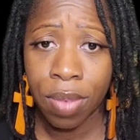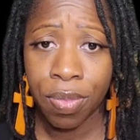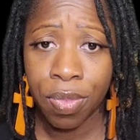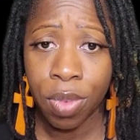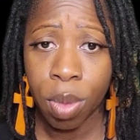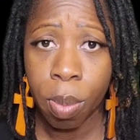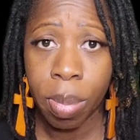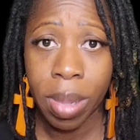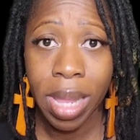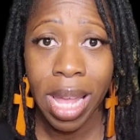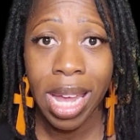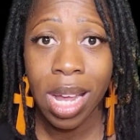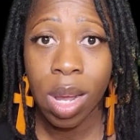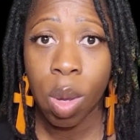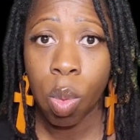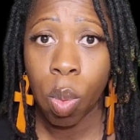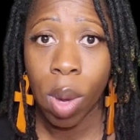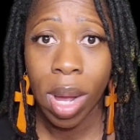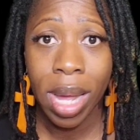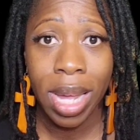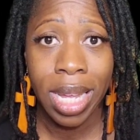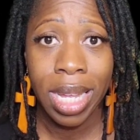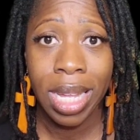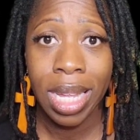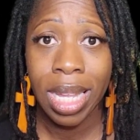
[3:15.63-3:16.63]
If you're black,
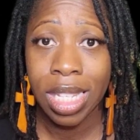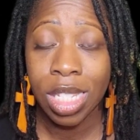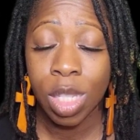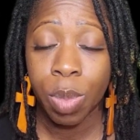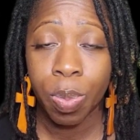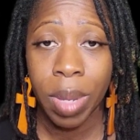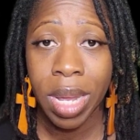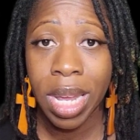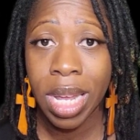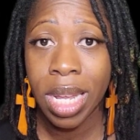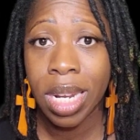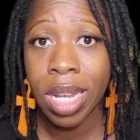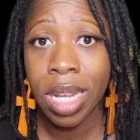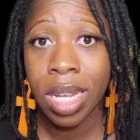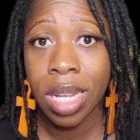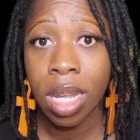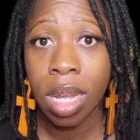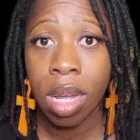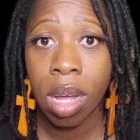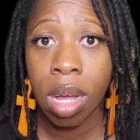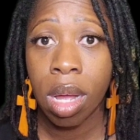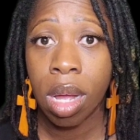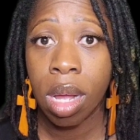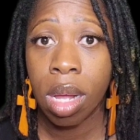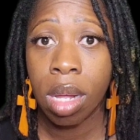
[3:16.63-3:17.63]
white, Hispanic,
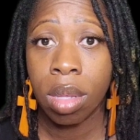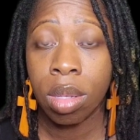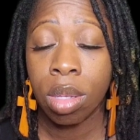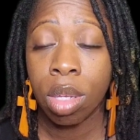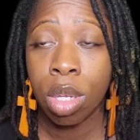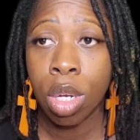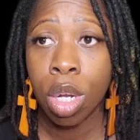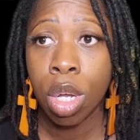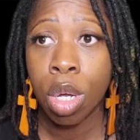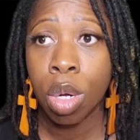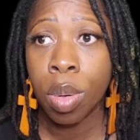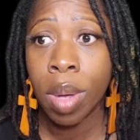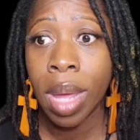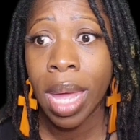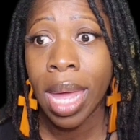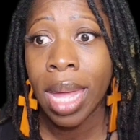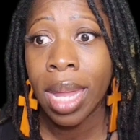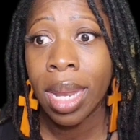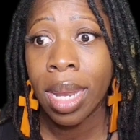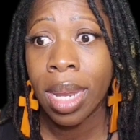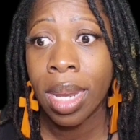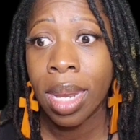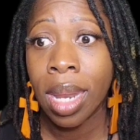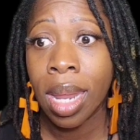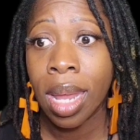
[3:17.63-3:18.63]

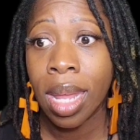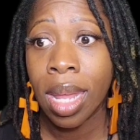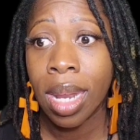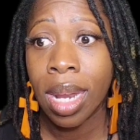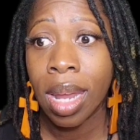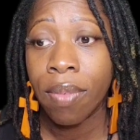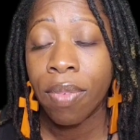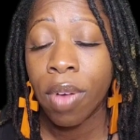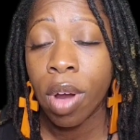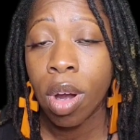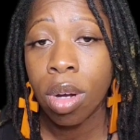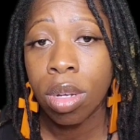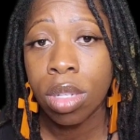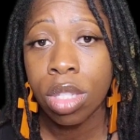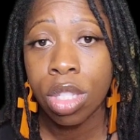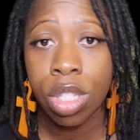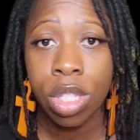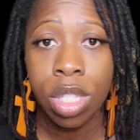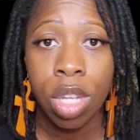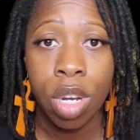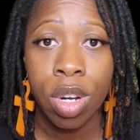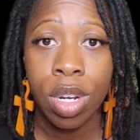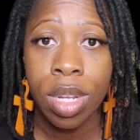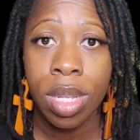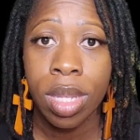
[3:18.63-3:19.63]
and I've heard
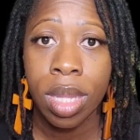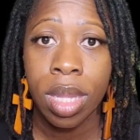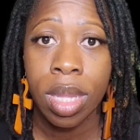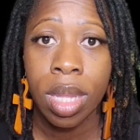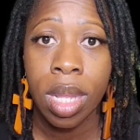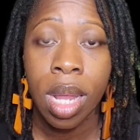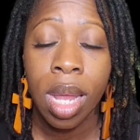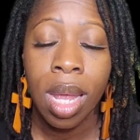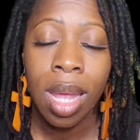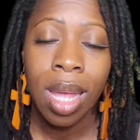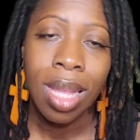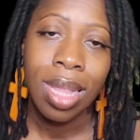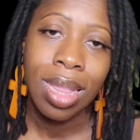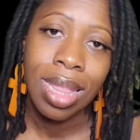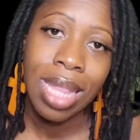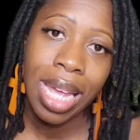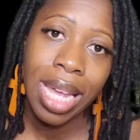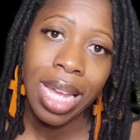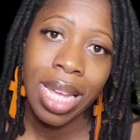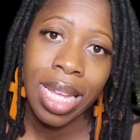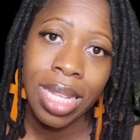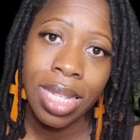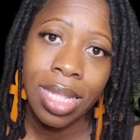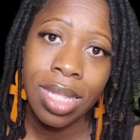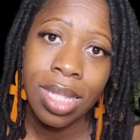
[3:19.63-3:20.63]
certain
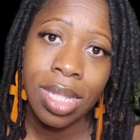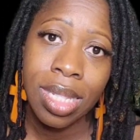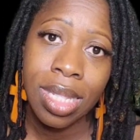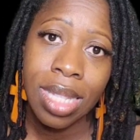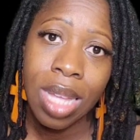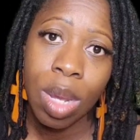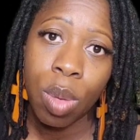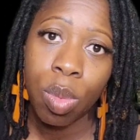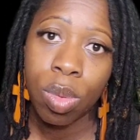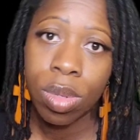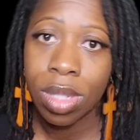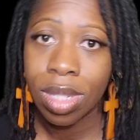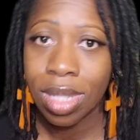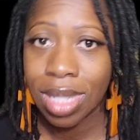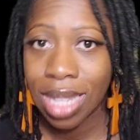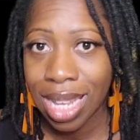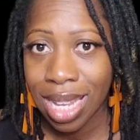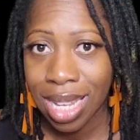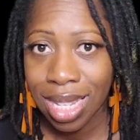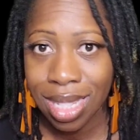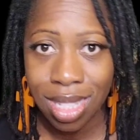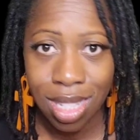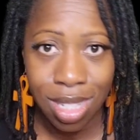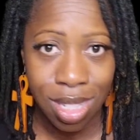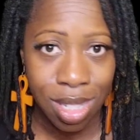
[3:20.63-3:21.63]
things that were
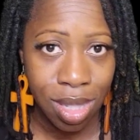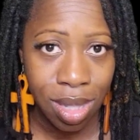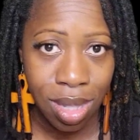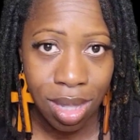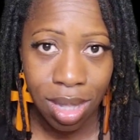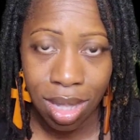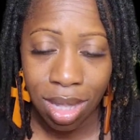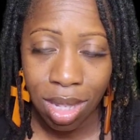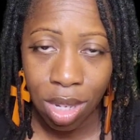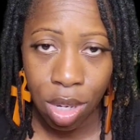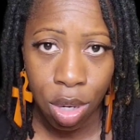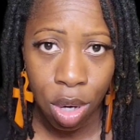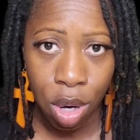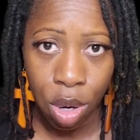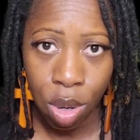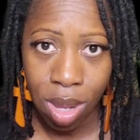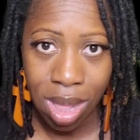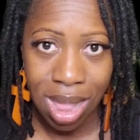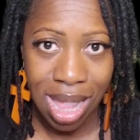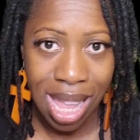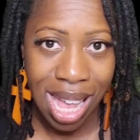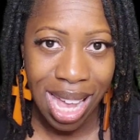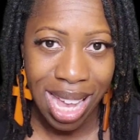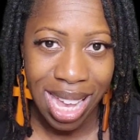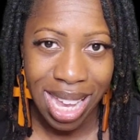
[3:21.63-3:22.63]
said to,
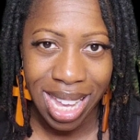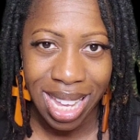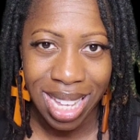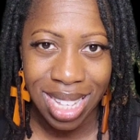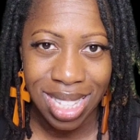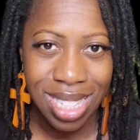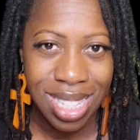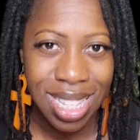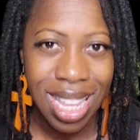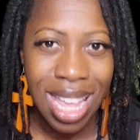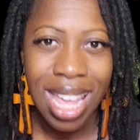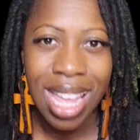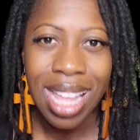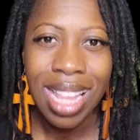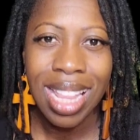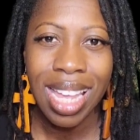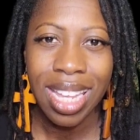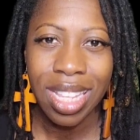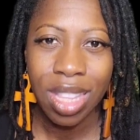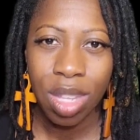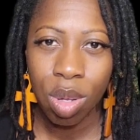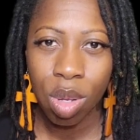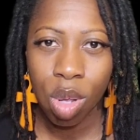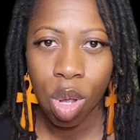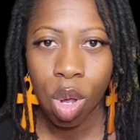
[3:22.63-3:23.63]
clients,
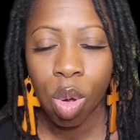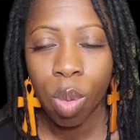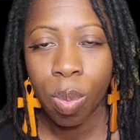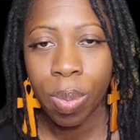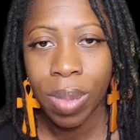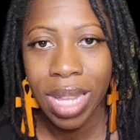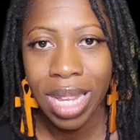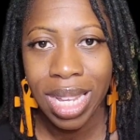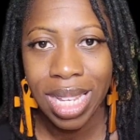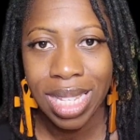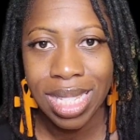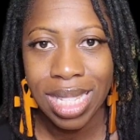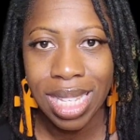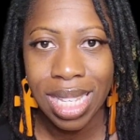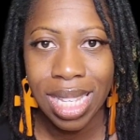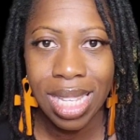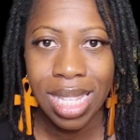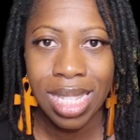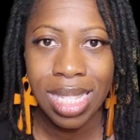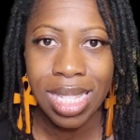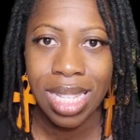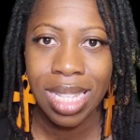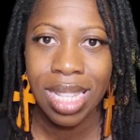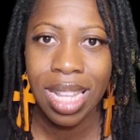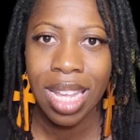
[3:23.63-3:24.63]
like they'll go
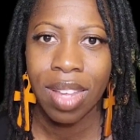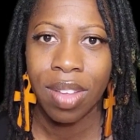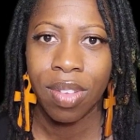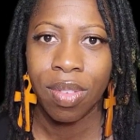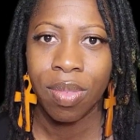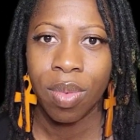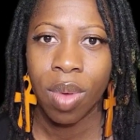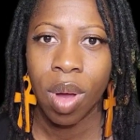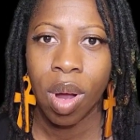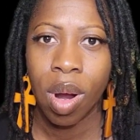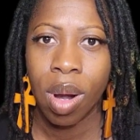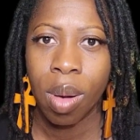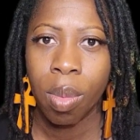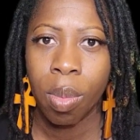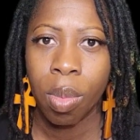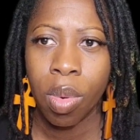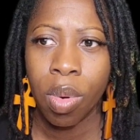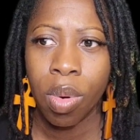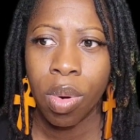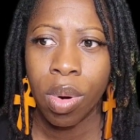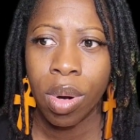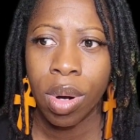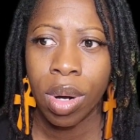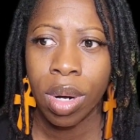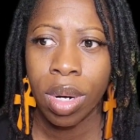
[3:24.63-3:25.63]
places and they are
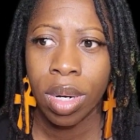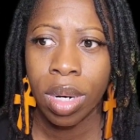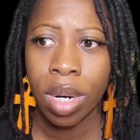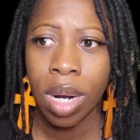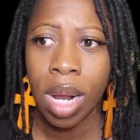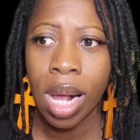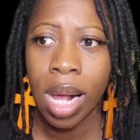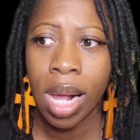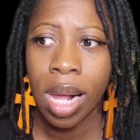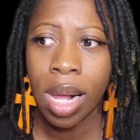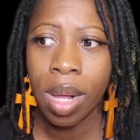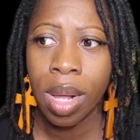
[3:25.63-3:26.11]
more,